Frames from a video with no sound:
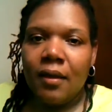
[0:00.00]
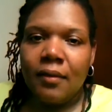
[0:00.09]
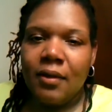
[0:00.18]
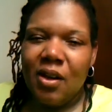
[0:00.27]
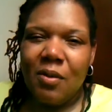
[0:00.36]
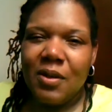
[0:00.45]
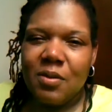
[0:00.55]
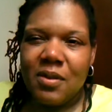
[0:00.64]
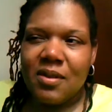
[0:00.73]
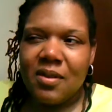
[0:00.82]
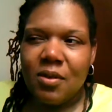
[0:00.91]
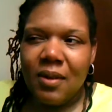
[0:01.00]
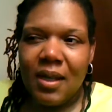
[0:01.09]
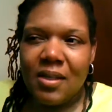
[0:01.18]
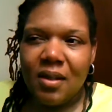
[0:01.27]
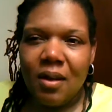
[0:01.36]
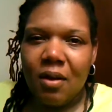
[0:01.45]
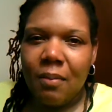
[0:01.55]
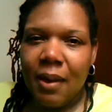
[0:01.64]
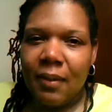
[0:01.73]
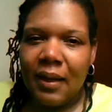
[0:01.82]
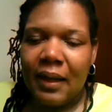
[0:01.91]
you know, which was 2 days ago.
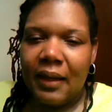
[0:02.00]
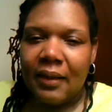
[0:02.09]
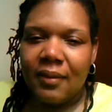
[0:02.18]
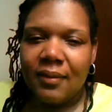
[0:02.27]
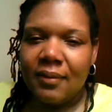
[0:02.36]
Maybe not.